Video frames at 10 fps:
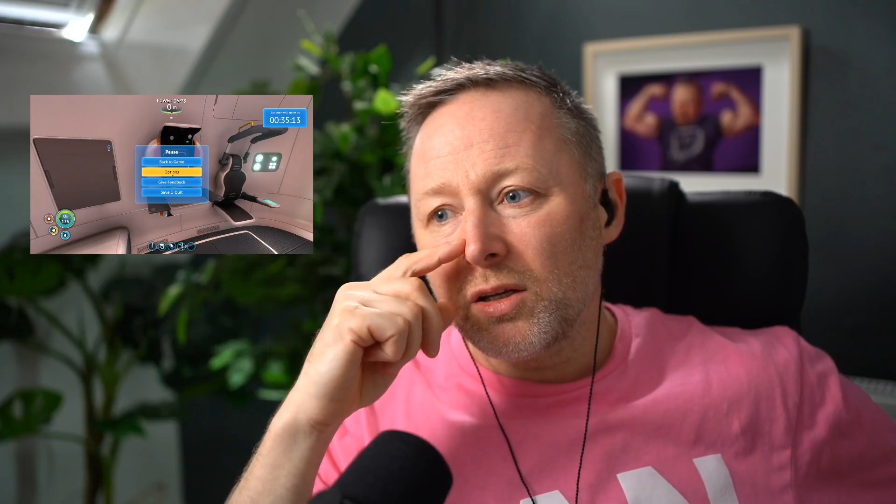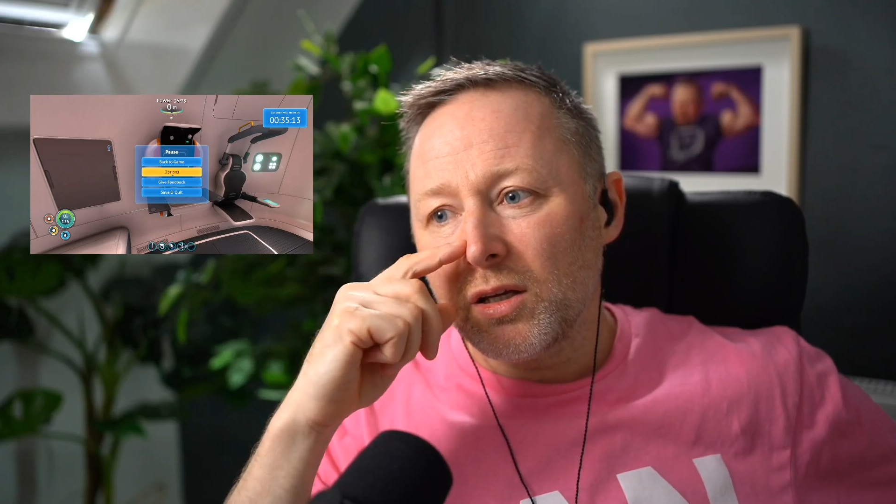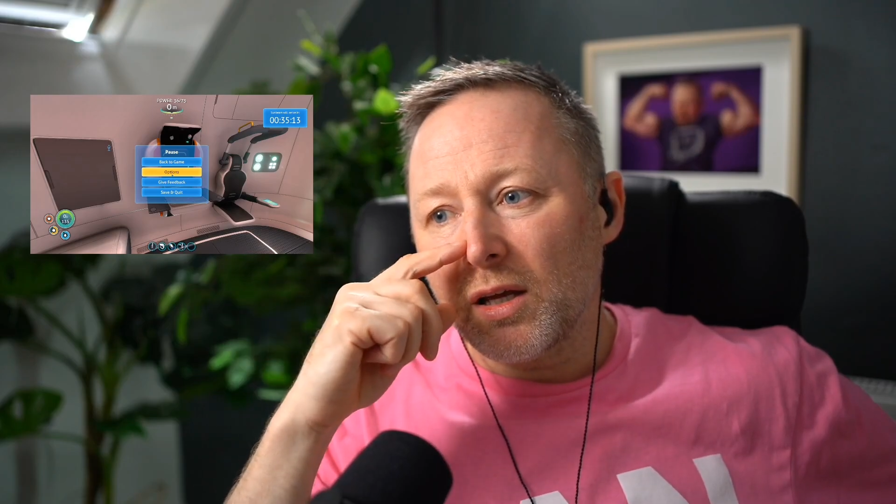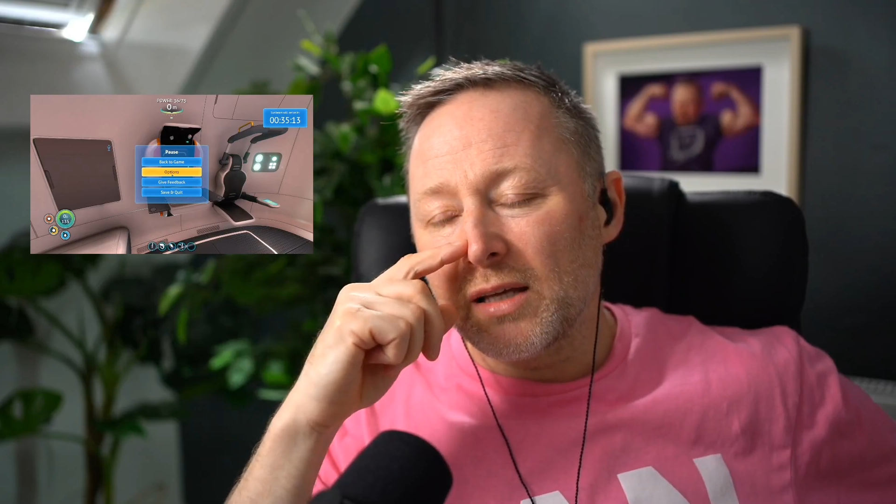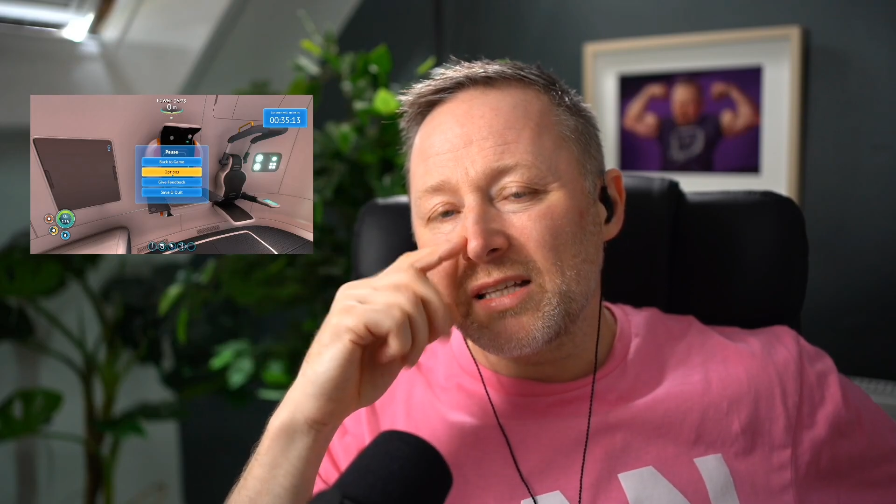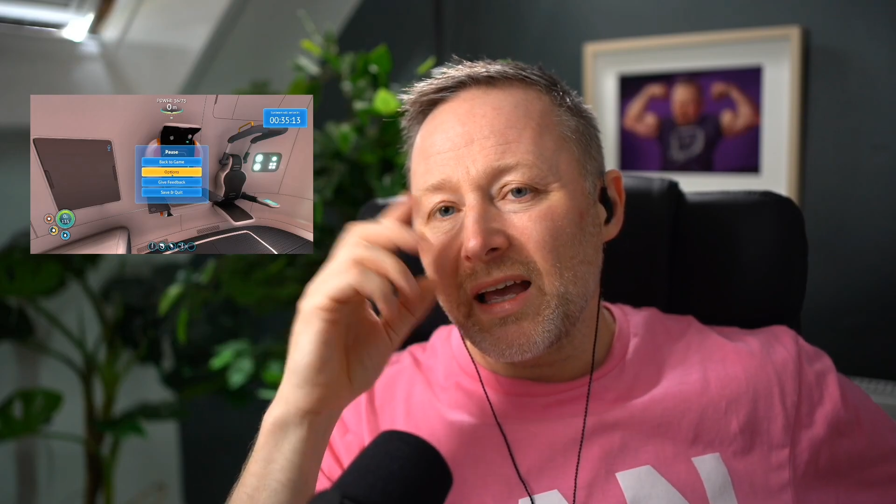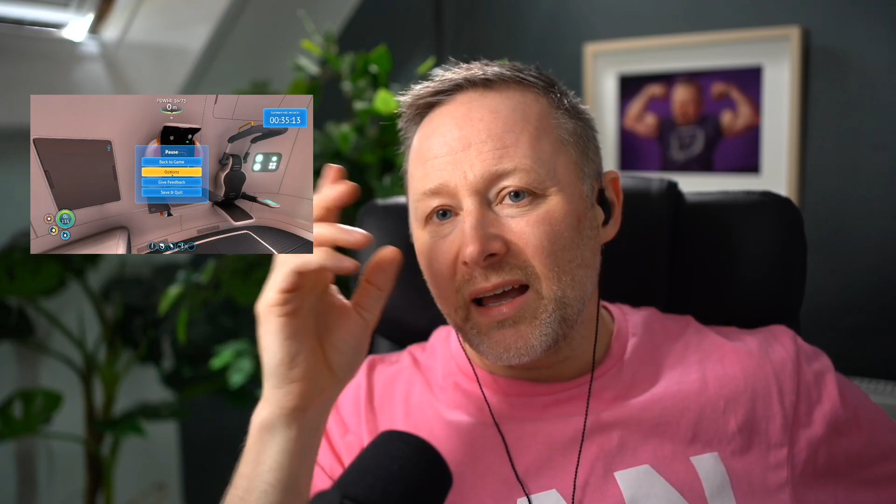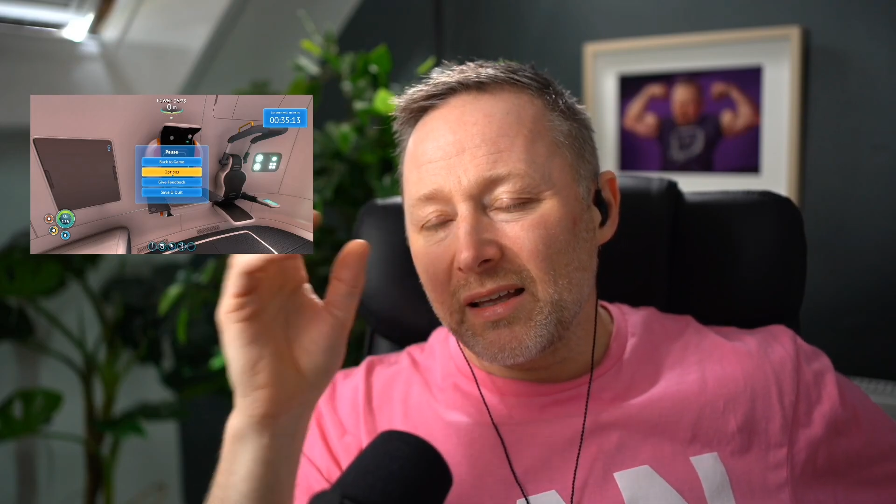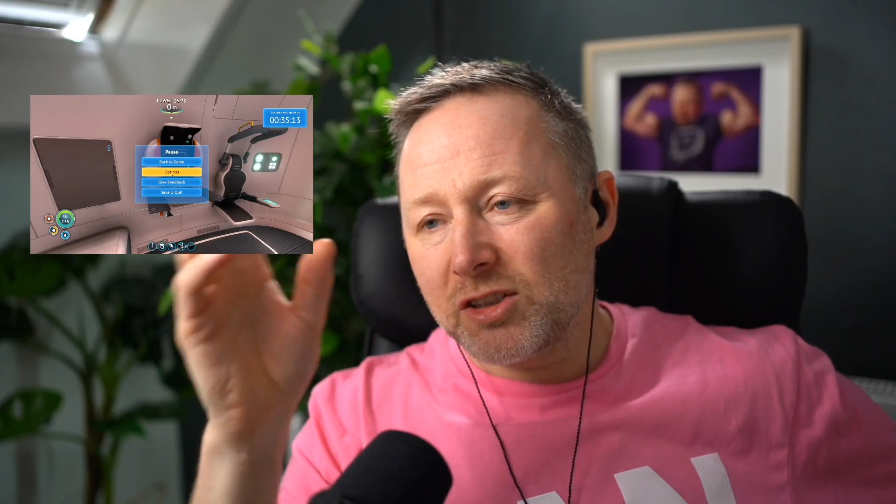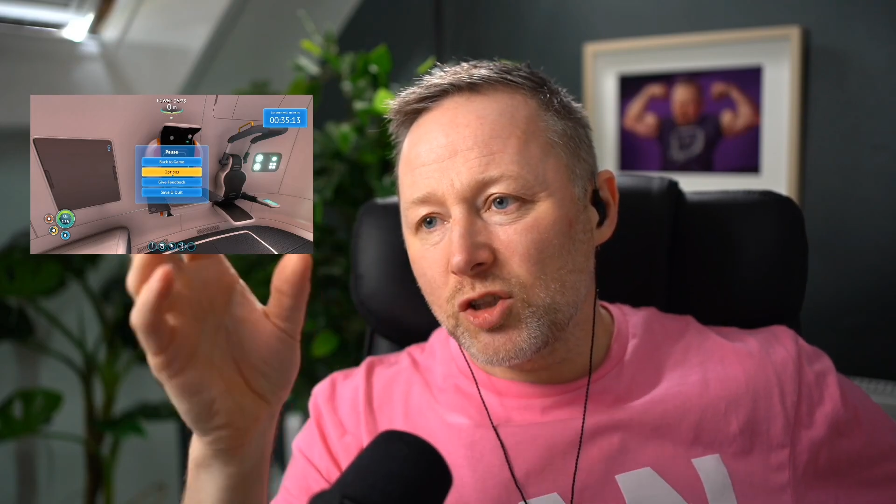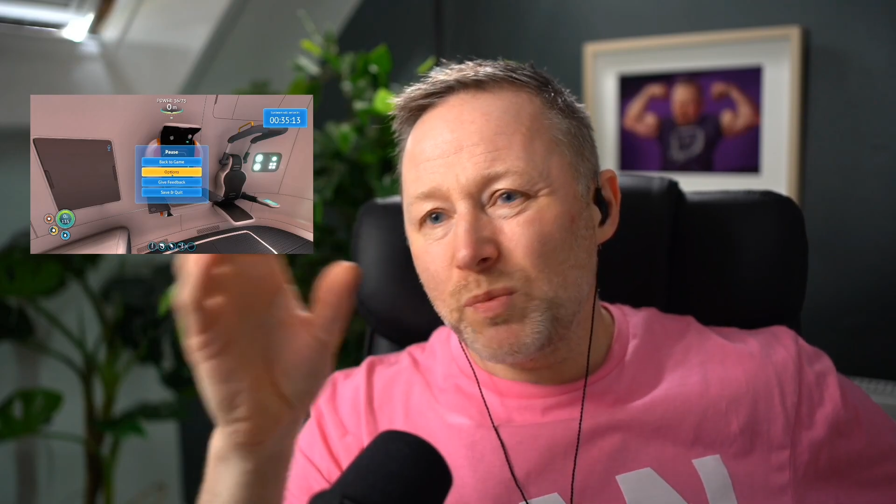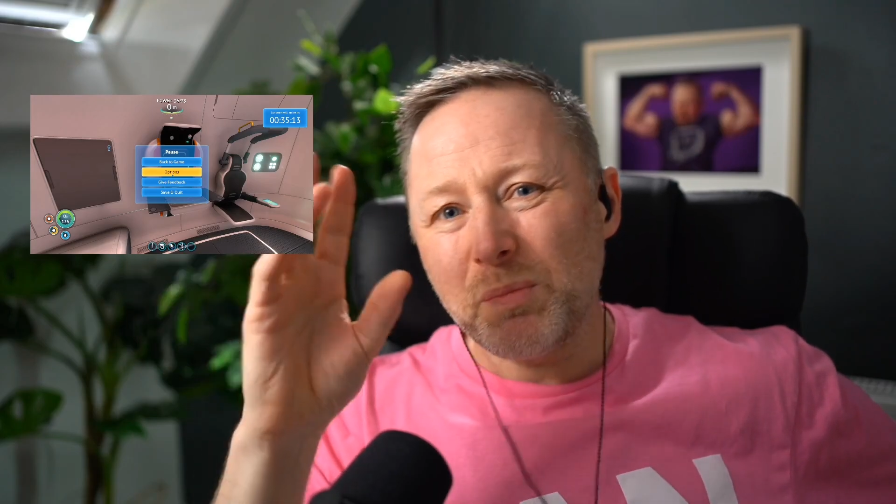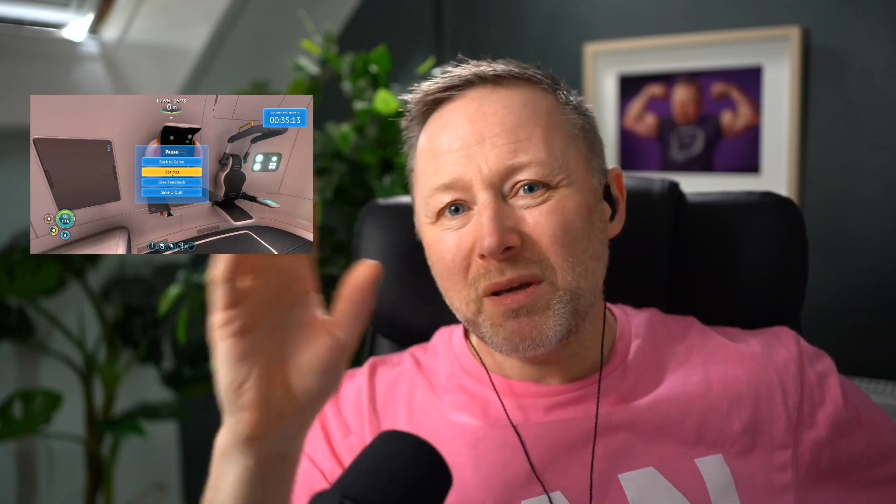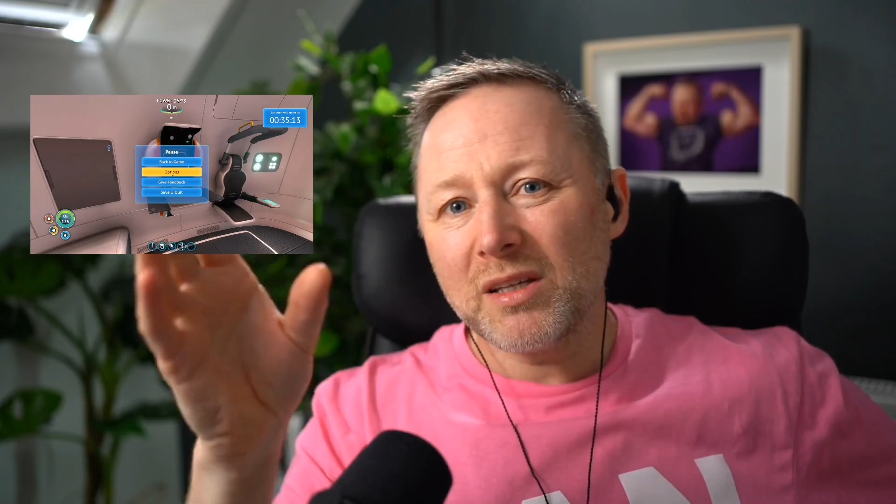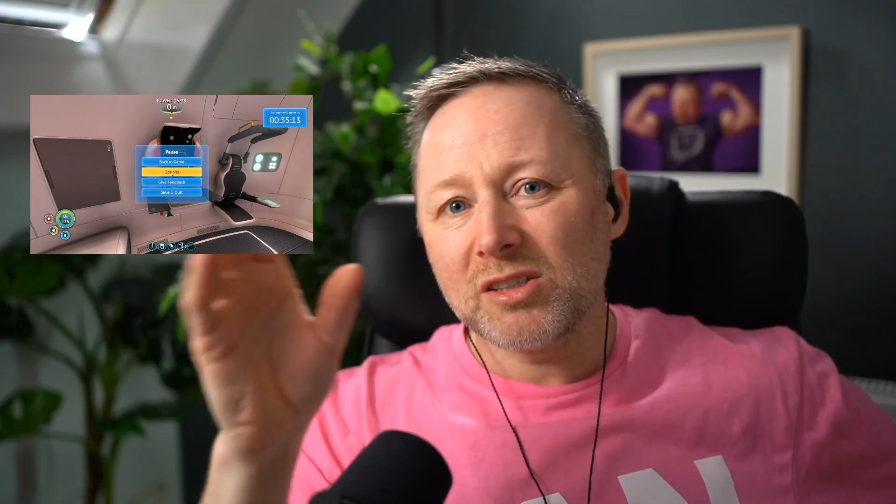Is it, it should we
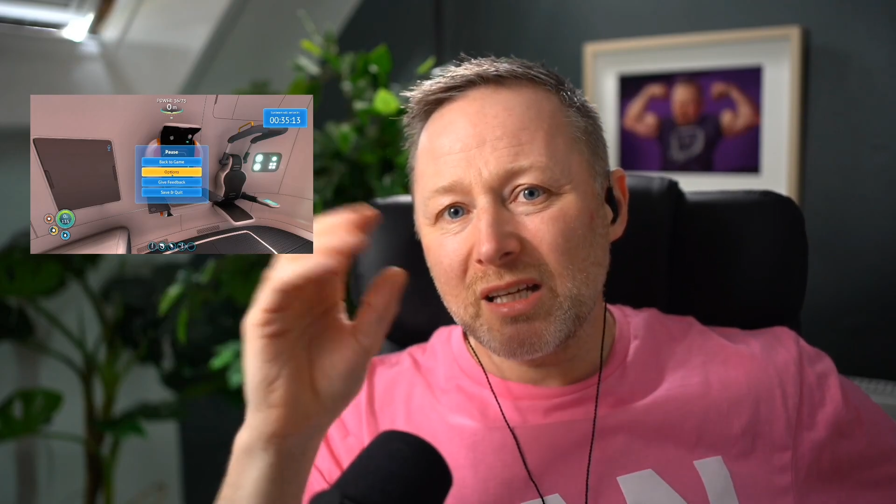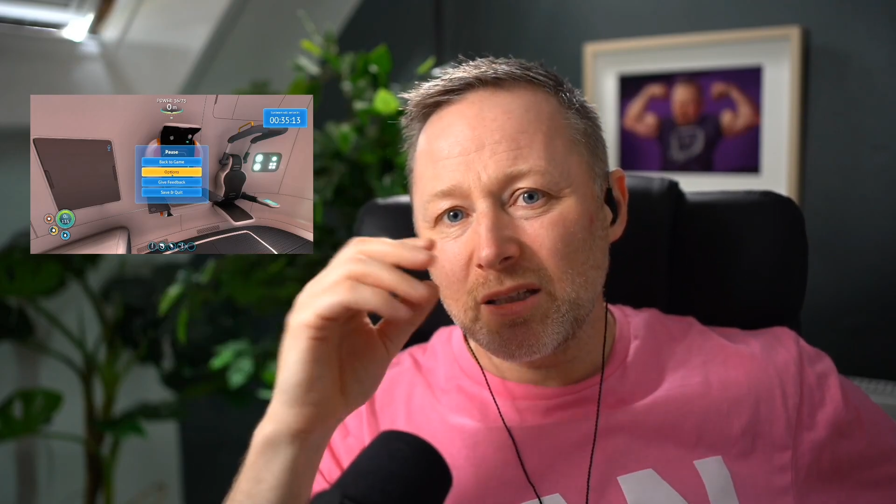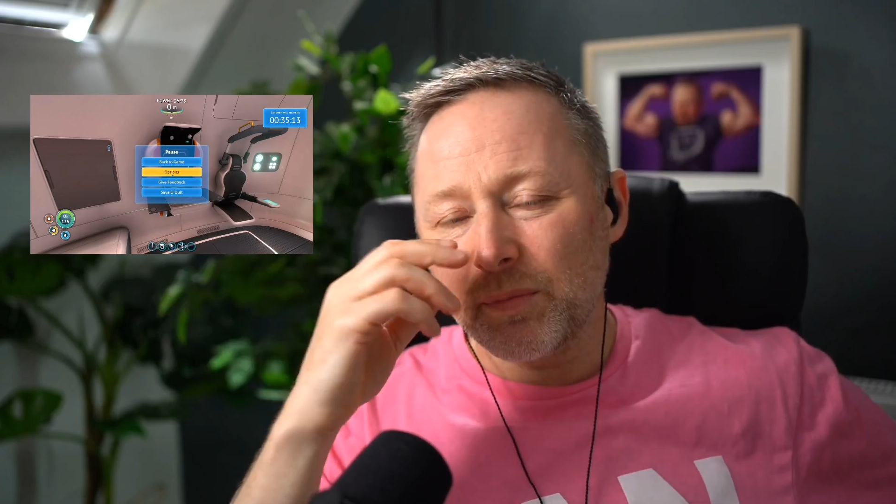be concerned